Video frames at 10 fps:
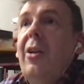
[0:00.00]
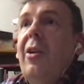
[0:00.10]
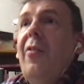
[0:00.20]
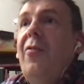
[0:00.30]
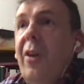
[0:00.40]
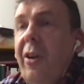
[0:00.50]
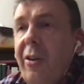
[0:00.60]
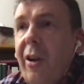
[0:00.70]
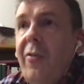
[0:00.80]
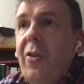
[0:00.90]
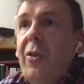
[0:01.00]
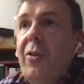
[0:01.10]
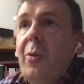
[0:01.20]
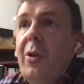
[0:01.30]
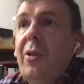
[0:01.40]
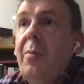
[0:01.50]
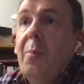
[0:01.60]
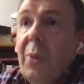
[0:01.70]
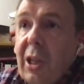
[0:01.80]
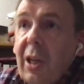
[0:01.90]
is likely to have very grave
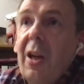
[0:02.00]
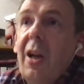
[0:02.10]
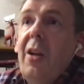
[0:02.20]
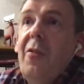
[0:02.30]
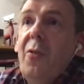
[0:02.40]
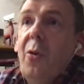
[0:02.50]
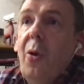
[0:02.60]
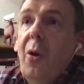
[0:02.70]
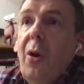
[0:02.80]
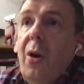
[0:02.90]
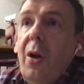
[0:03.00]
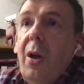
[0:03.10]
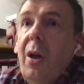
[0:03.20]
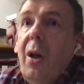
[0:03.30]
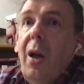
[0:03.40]
consequences, particularly to